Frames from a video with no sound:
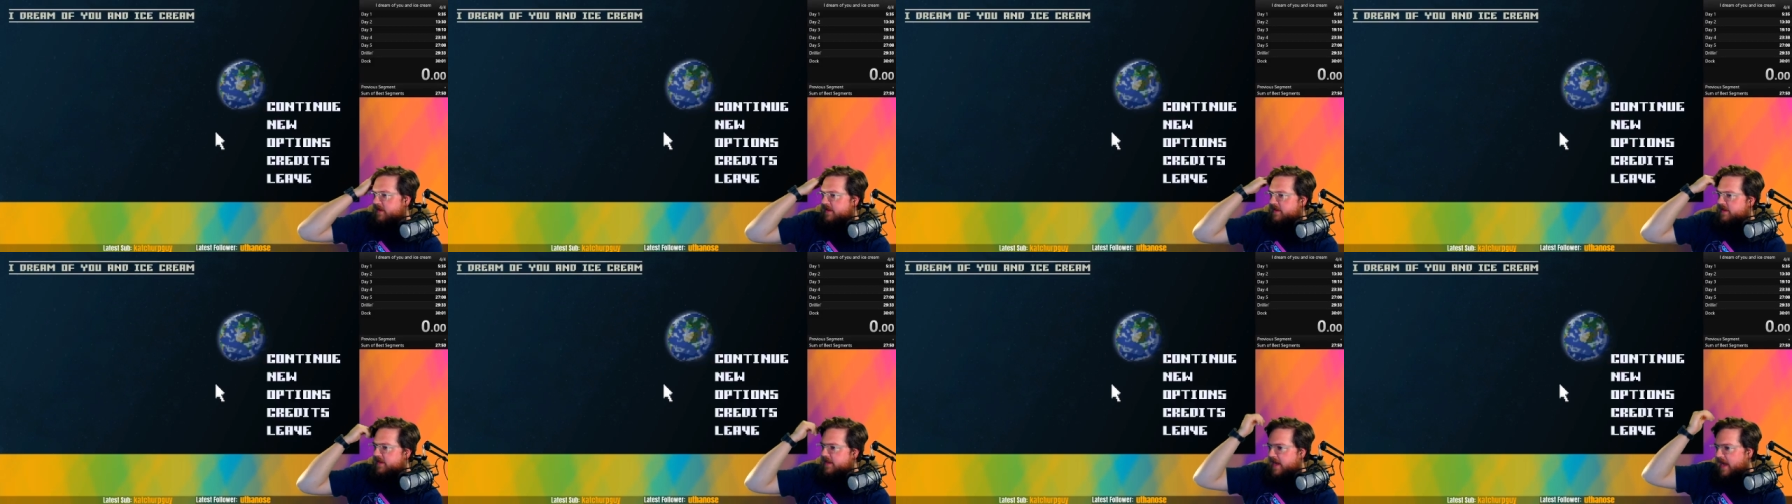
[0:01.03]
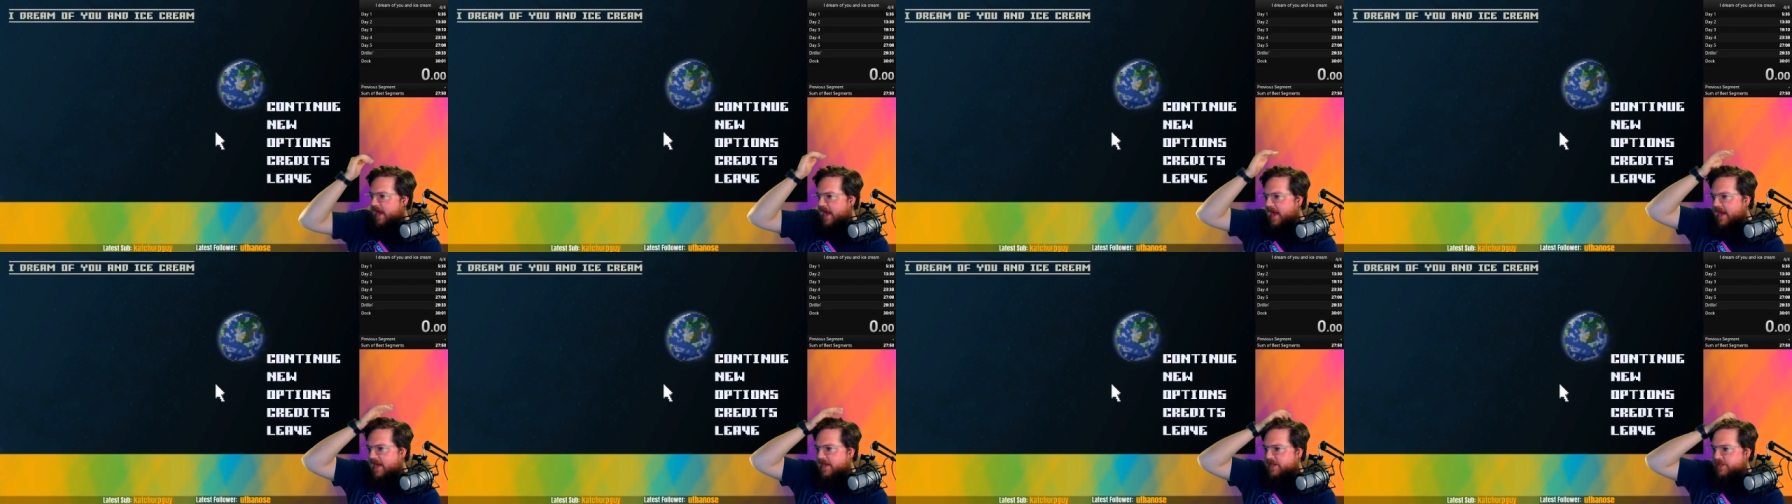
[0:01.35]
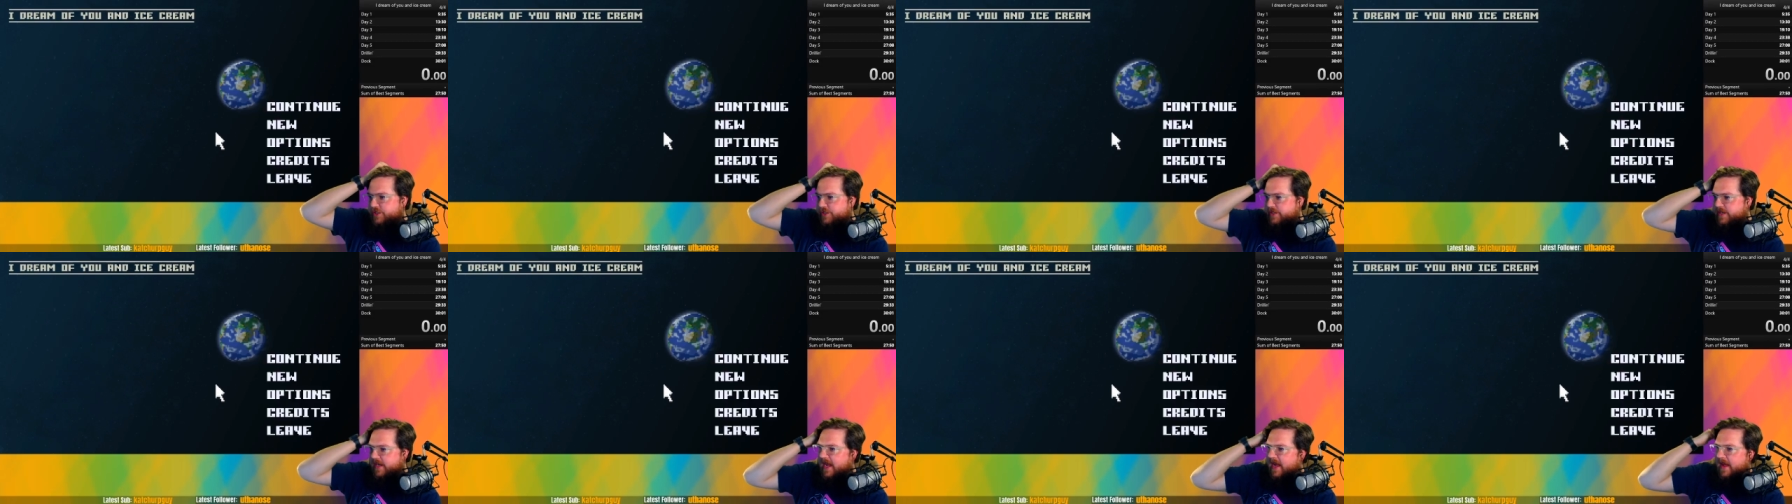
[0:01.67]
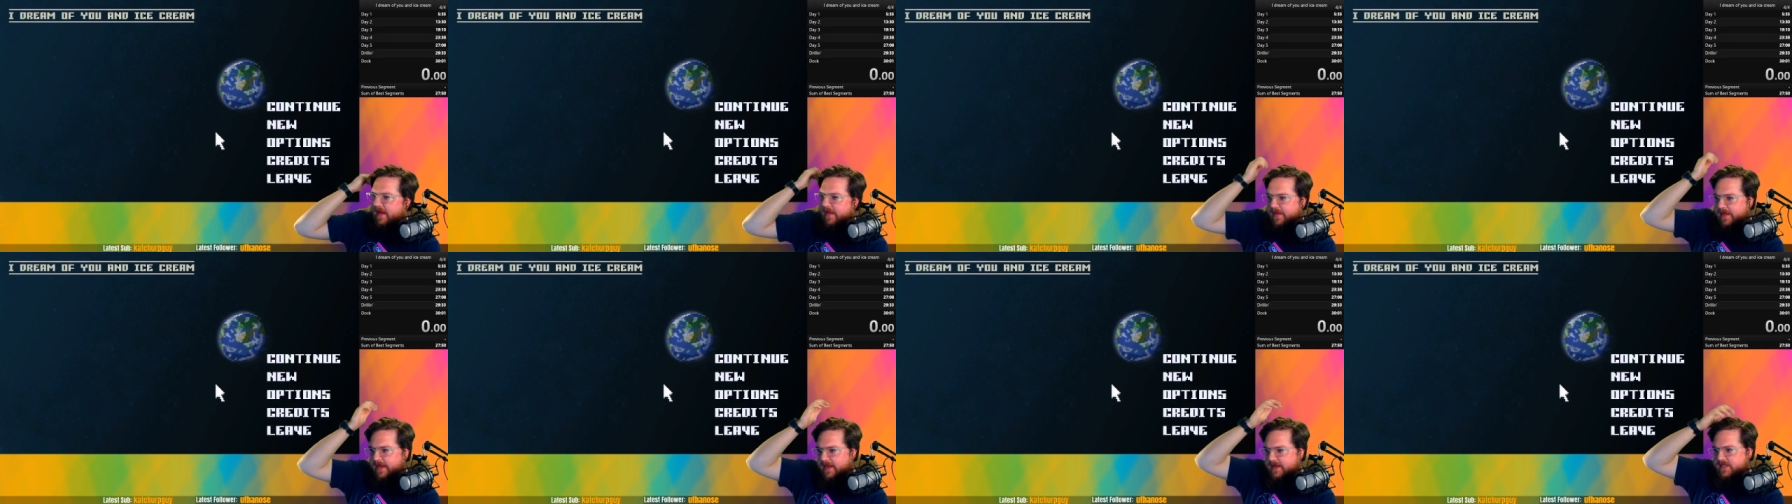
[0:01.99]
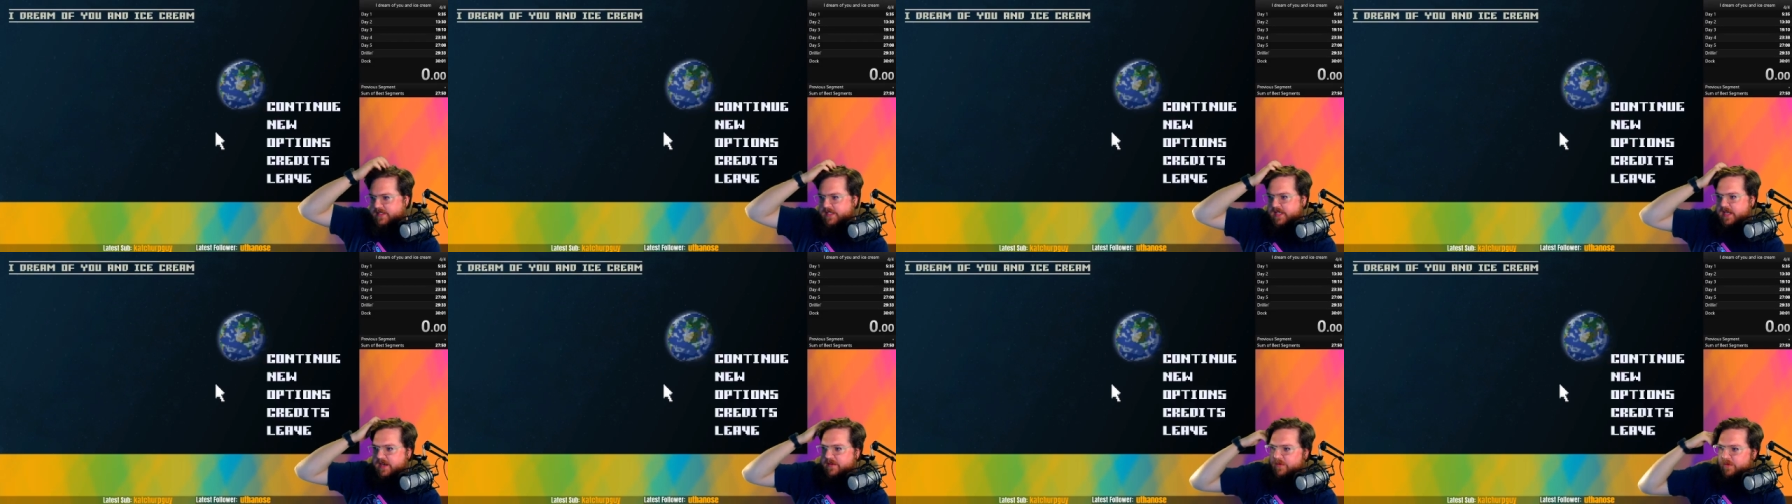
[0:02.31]
Gosh, yeah, like I
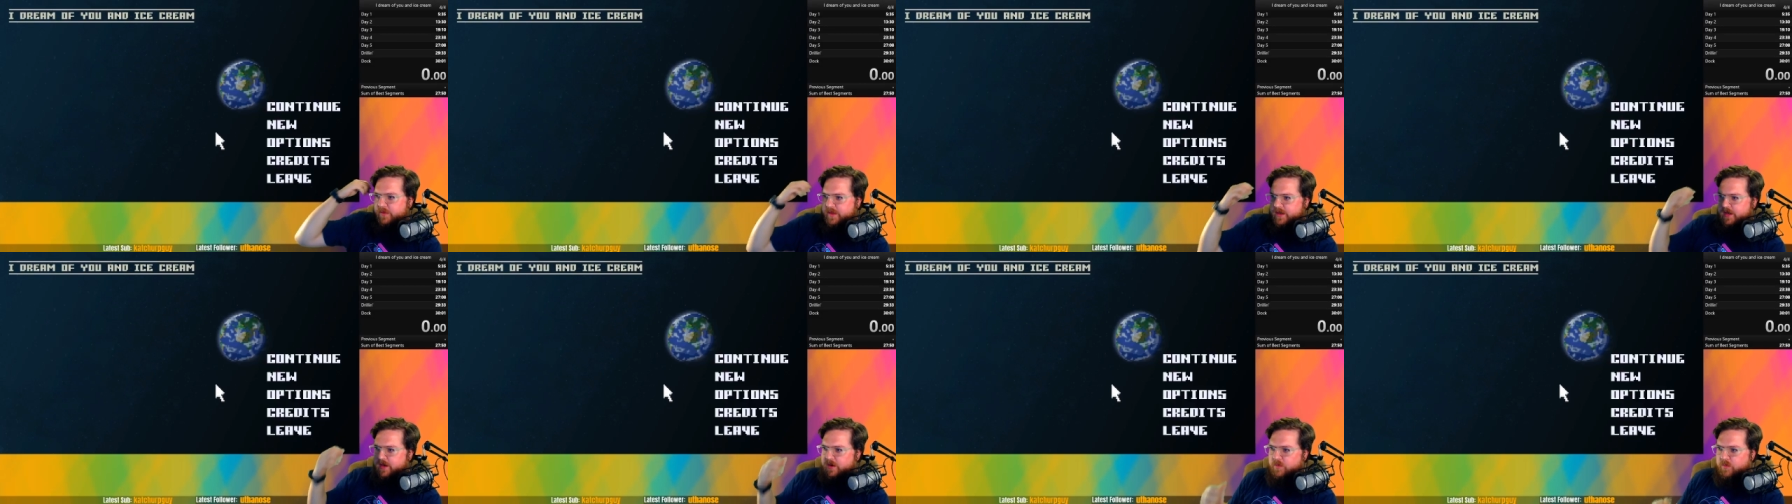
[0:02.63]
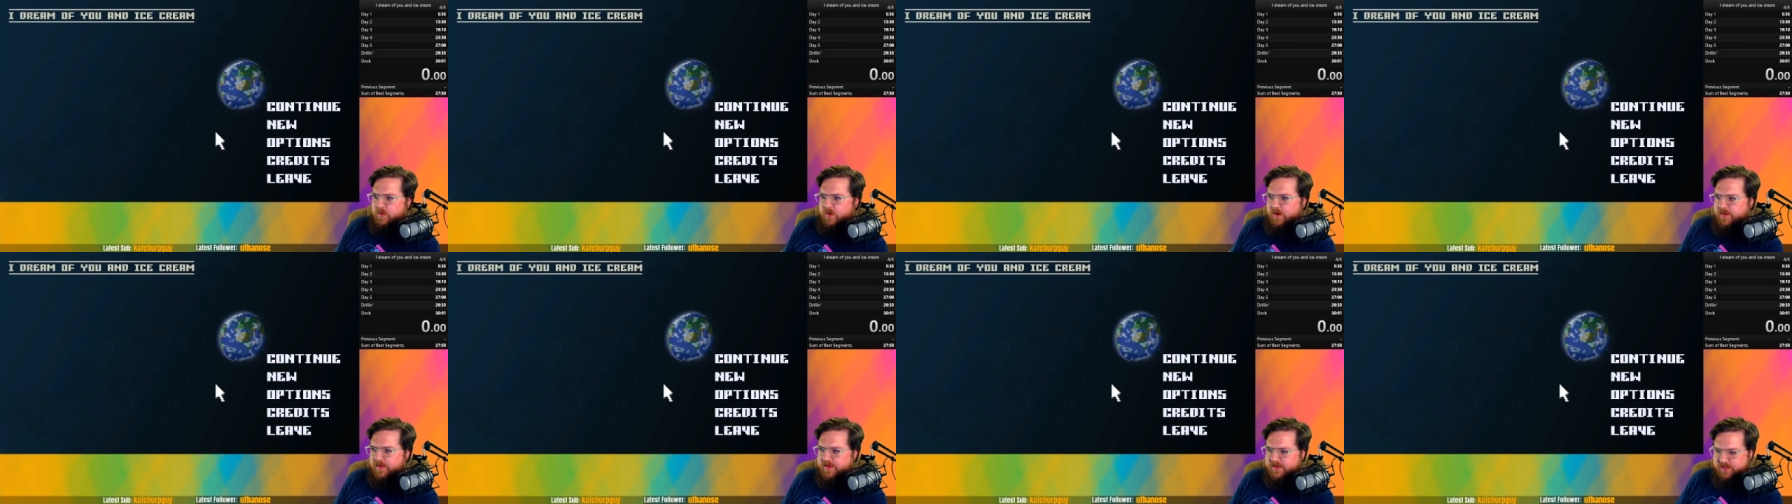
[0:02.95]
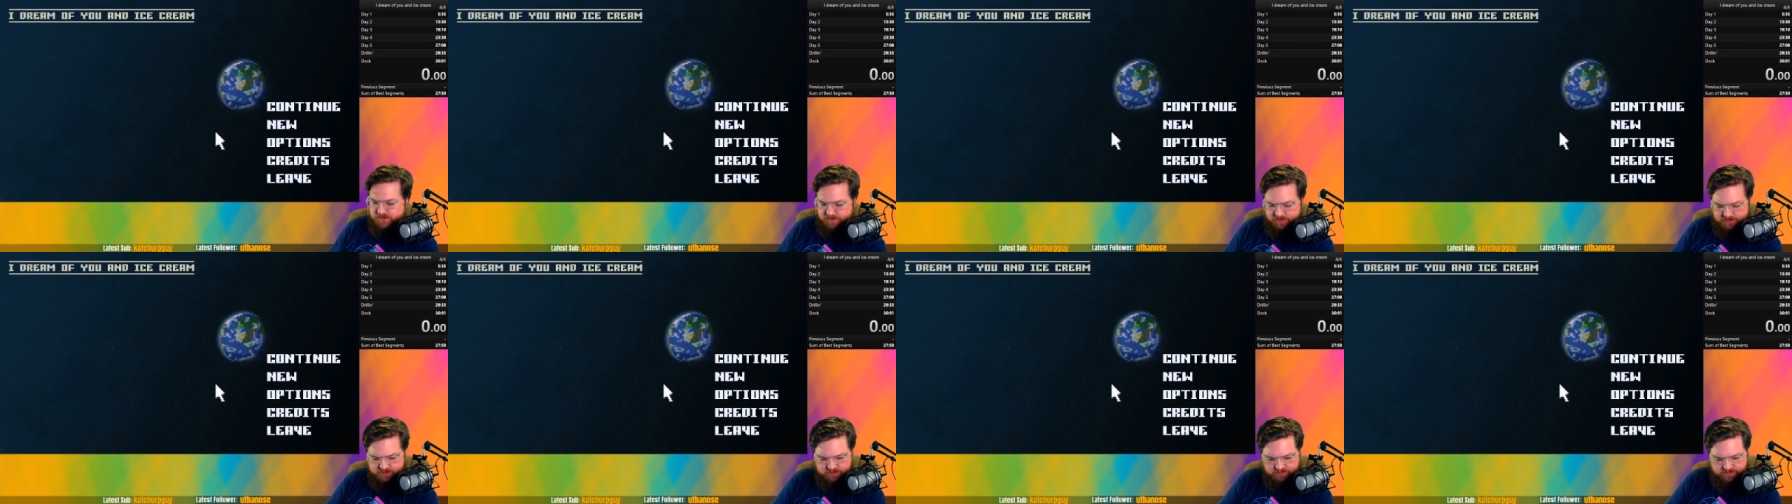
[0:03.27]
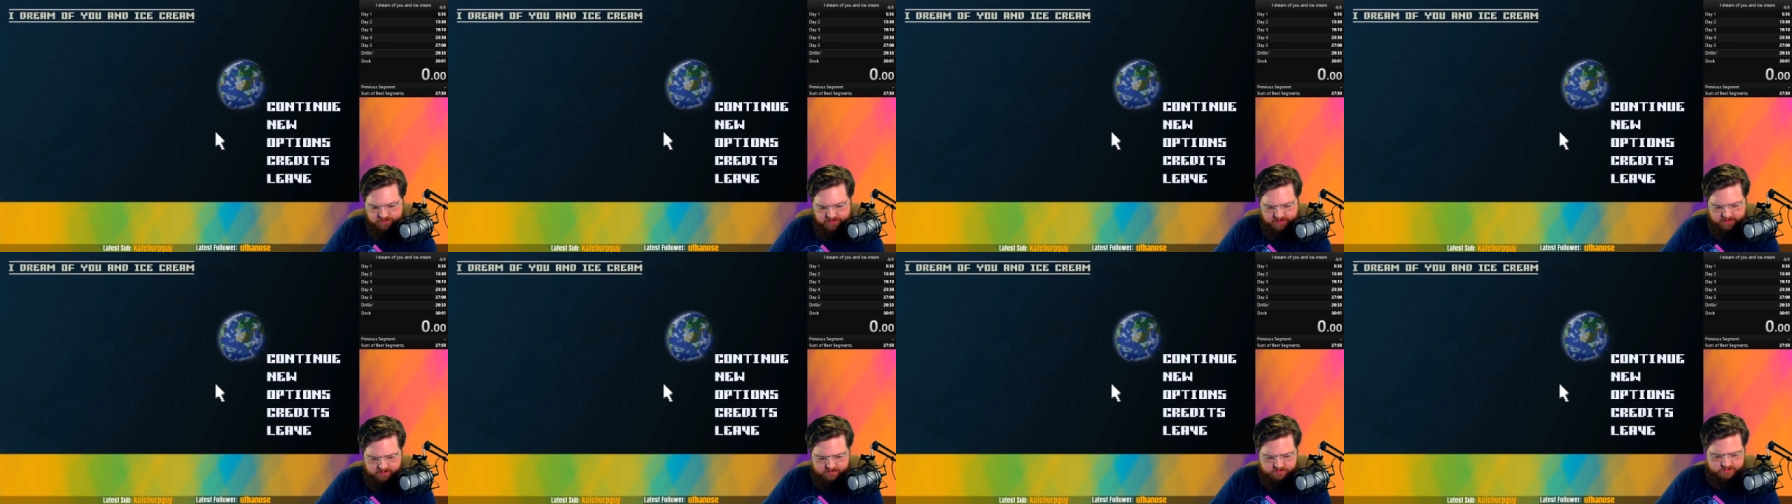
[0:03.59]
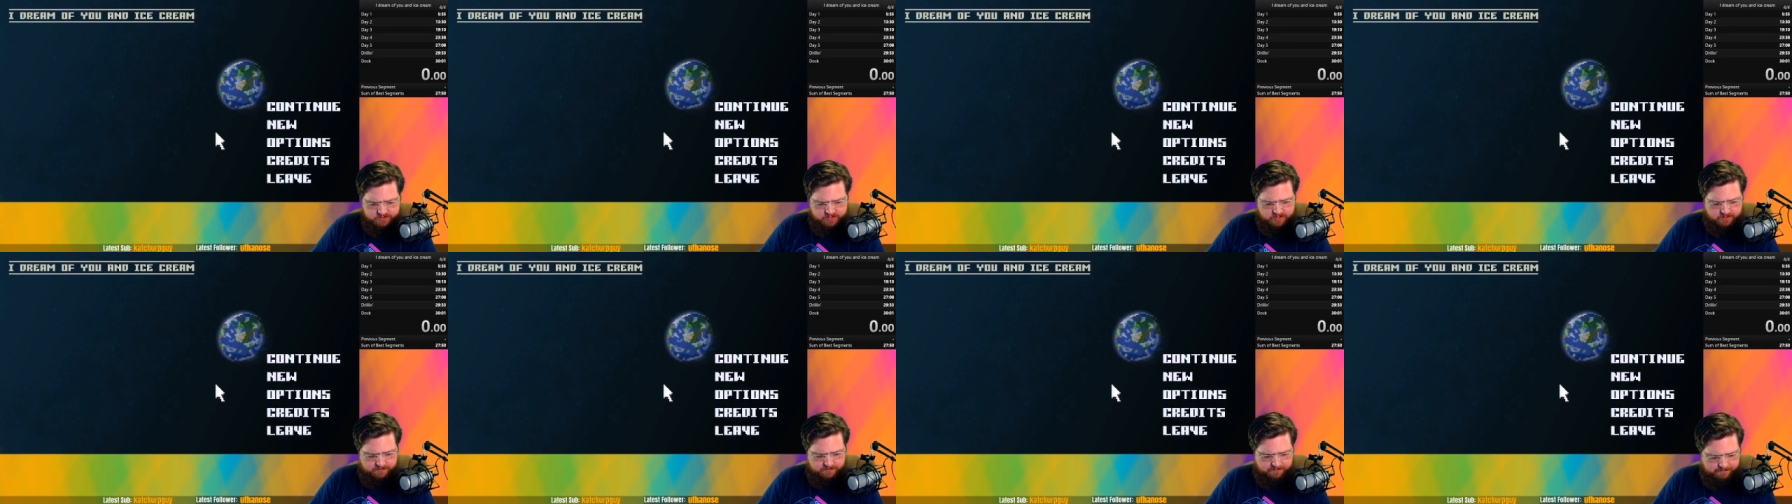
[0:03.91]
said, I've only done one of these submission videos,
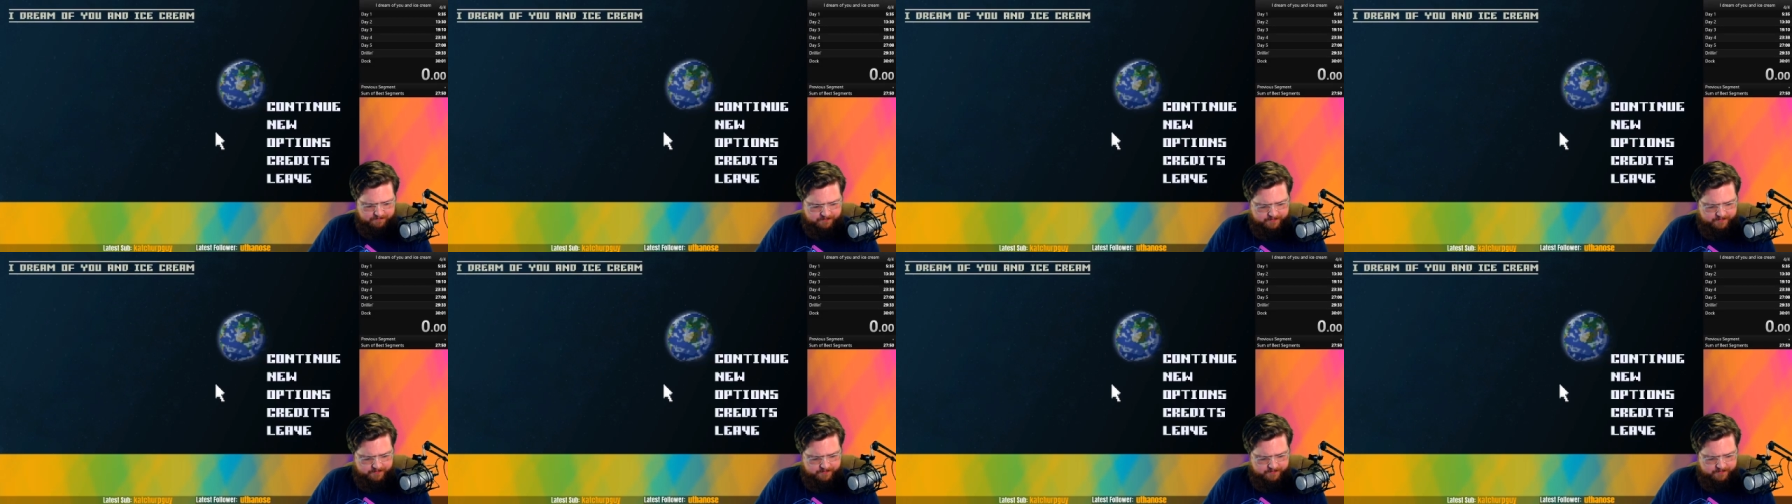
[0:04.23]
so